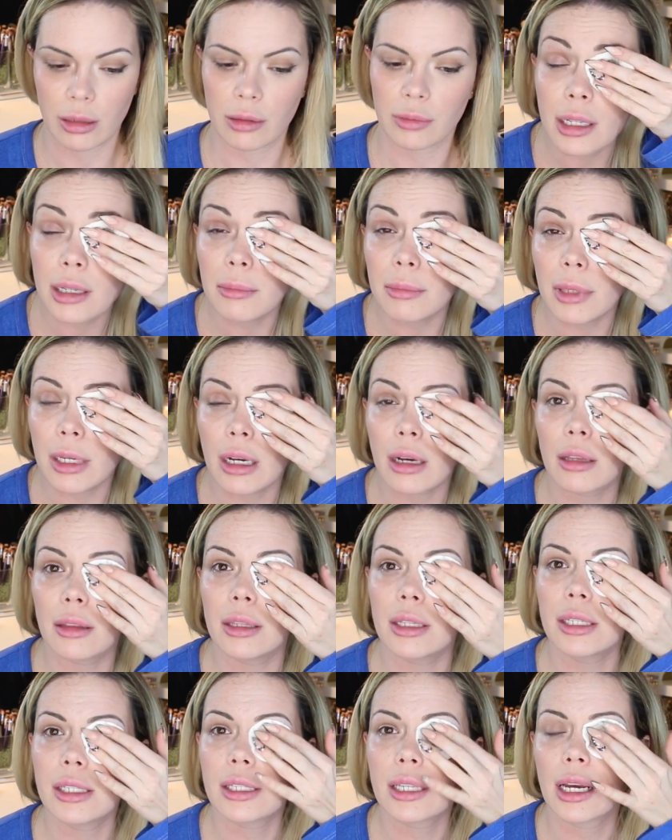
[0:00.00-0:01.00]
Same thing
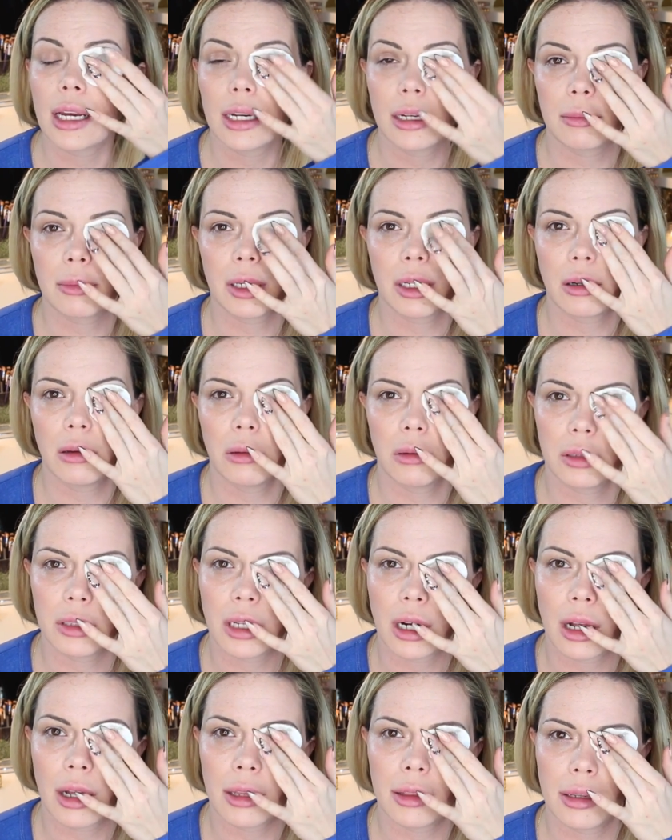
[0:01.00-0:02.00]
on this side. I'm gonna hold
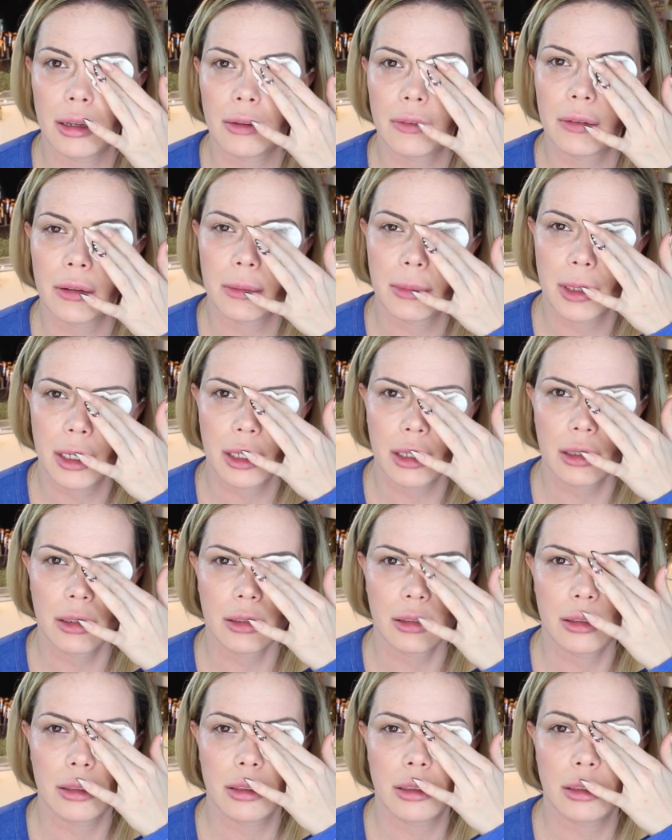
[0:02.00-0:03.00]
it on there for a minute.
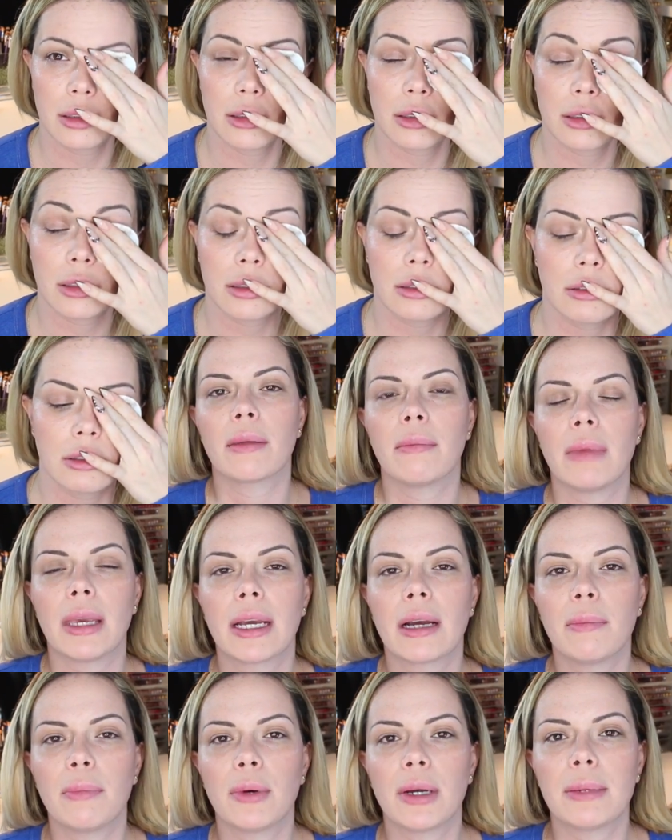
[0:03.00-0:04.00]
The
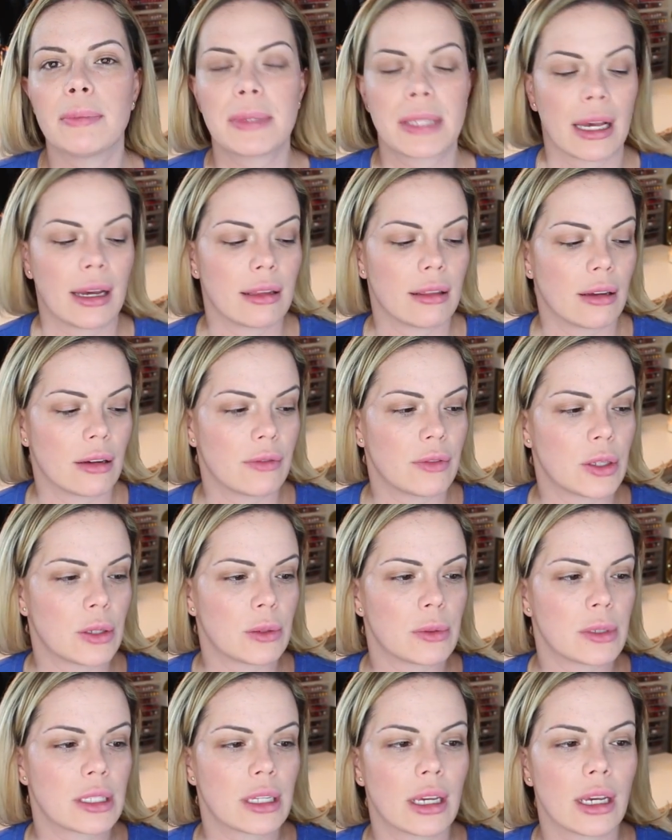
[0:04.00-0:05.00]
makeup wipes I love
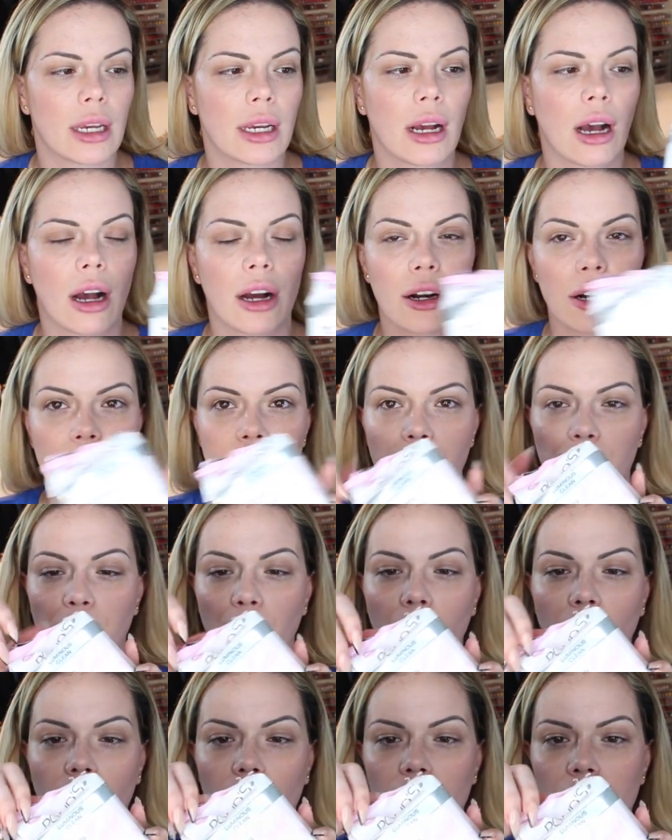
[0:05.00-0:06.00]
using are the
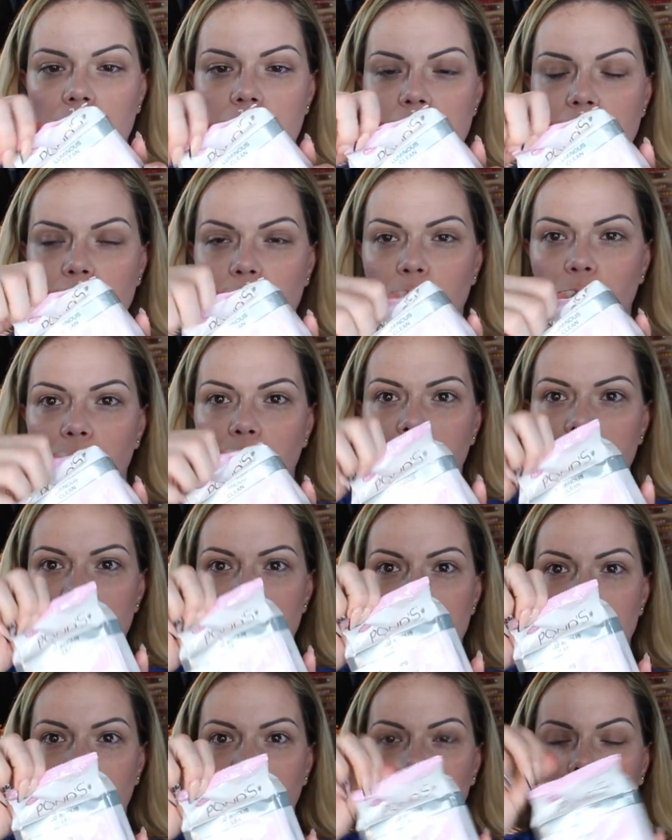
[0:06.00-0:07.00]
Pond's
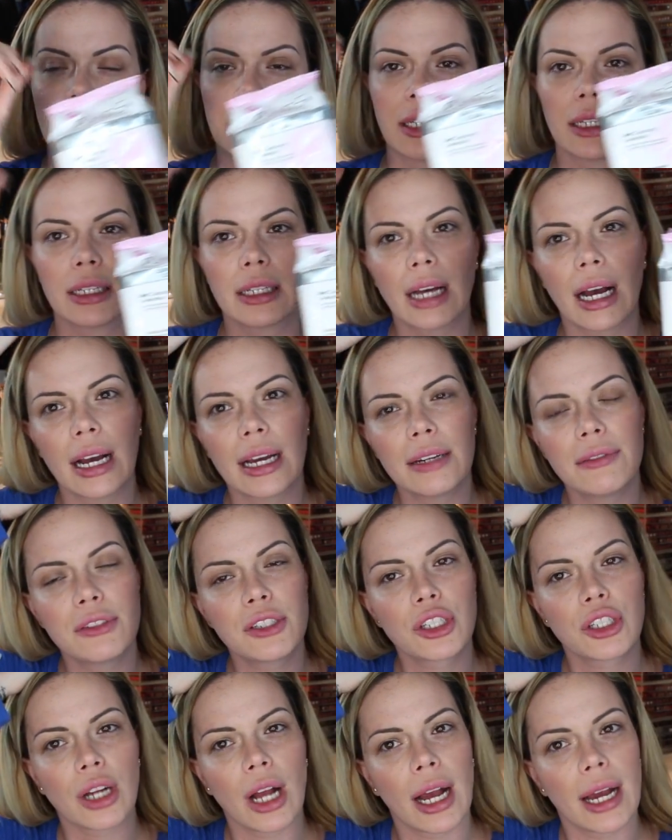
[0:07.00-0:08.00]
Luminous Clean.
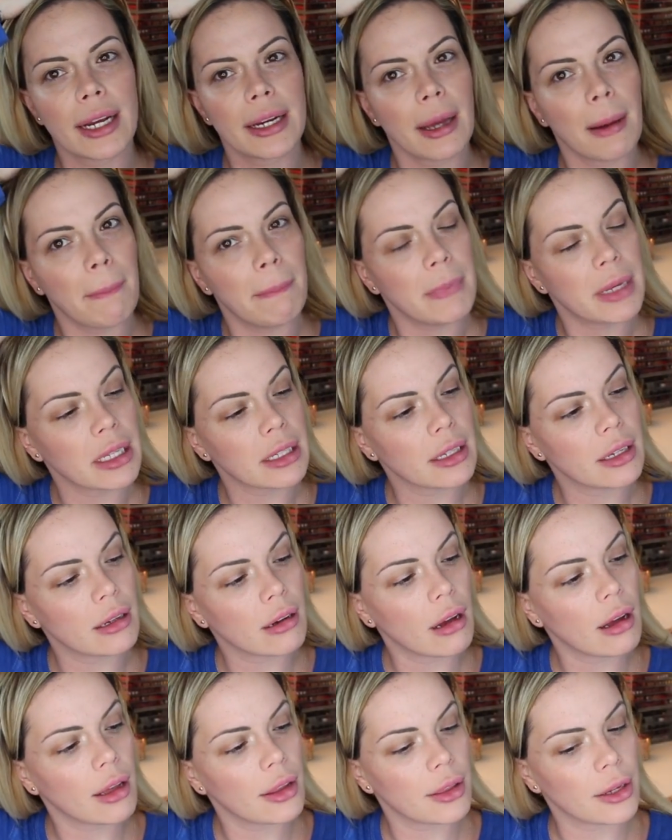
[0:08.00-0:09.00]
I've tried a
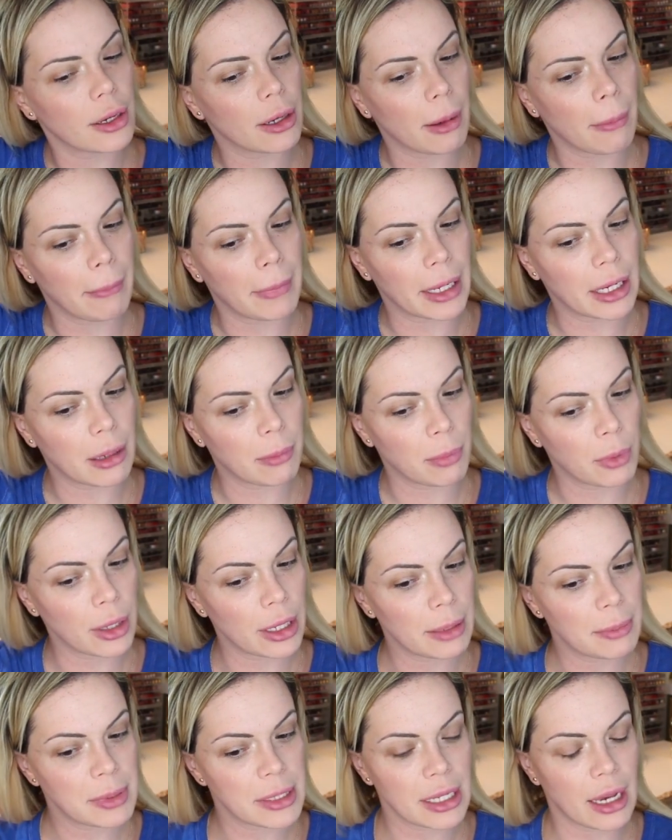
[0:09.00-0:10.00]
million other makeup
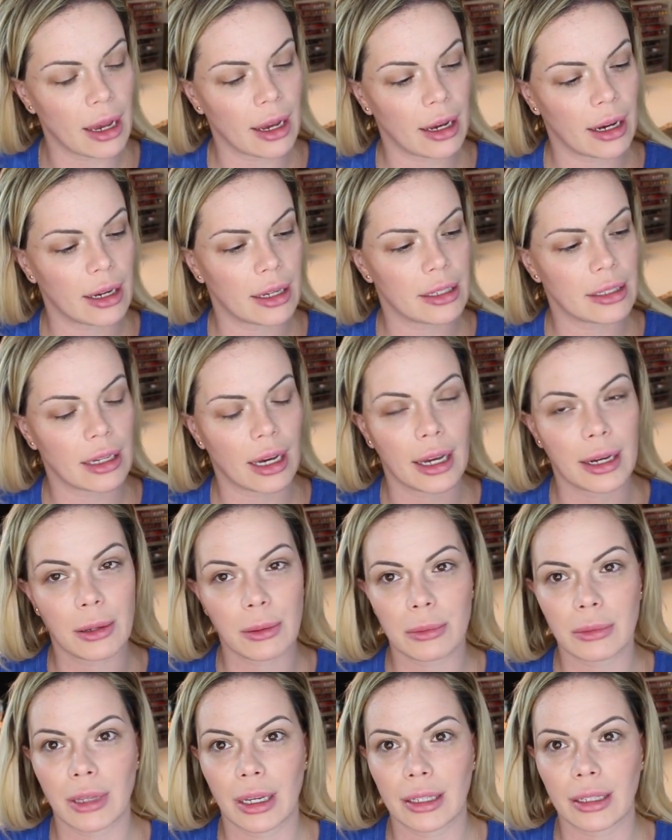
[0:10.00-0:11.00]
wipes and I
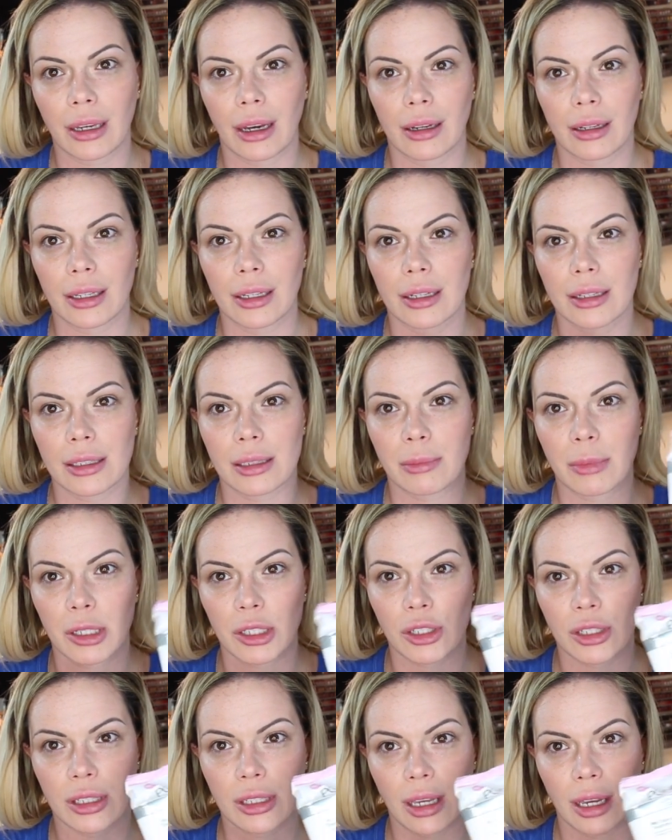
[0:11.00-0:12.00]
don't like any as
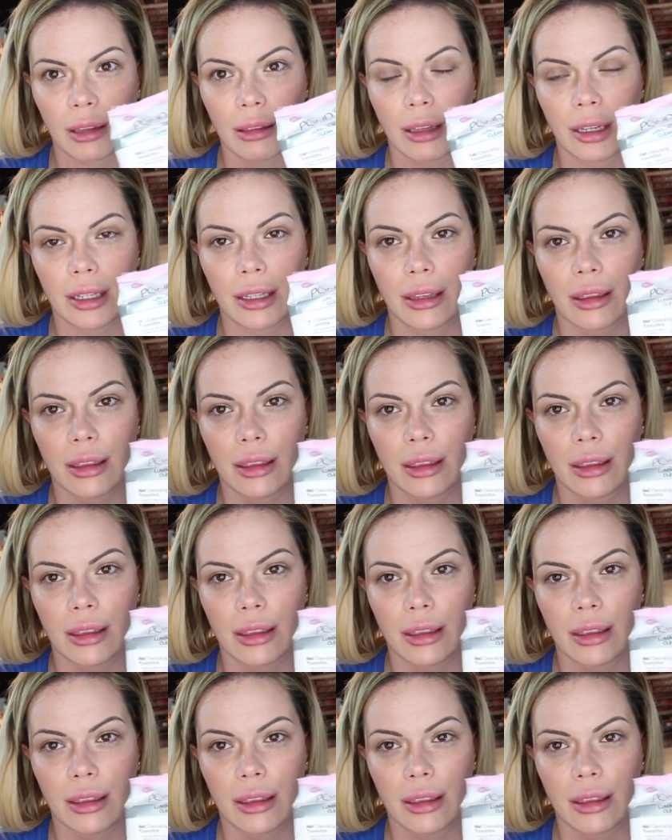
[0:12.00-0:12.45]
much as I like